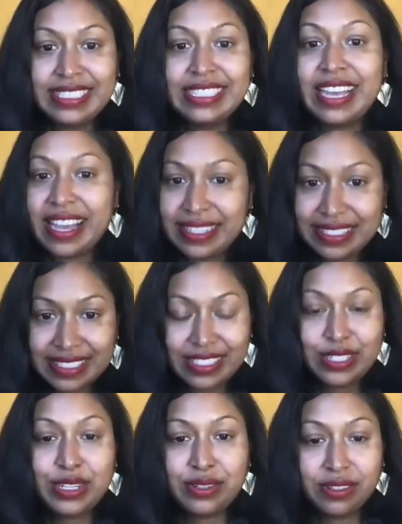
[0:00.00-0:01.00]
guys
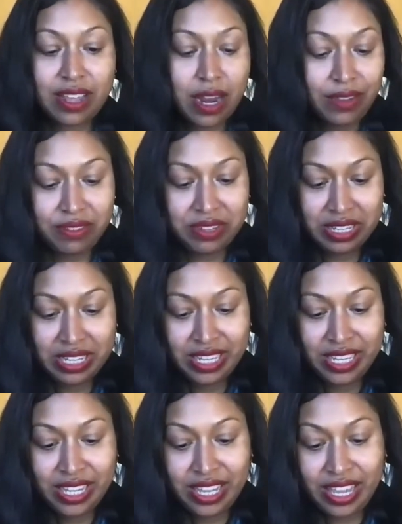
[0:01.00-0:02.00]
into your life,
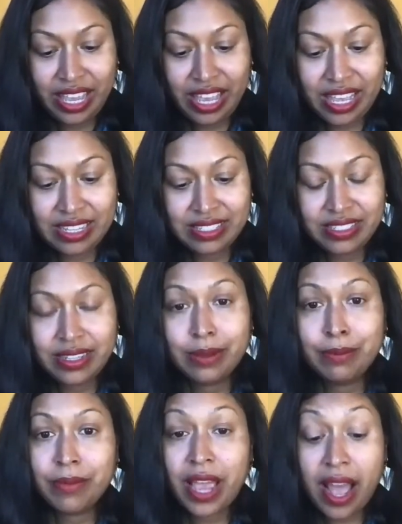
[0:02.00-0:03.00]
and
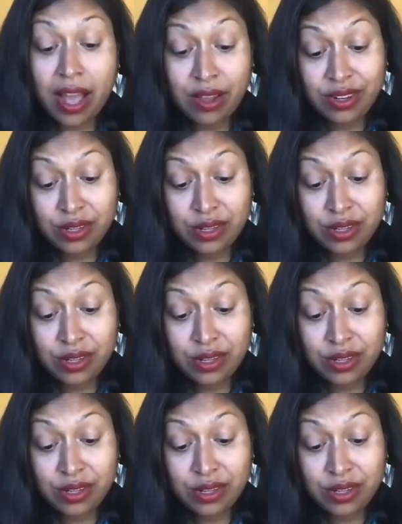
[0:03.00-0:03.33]
how to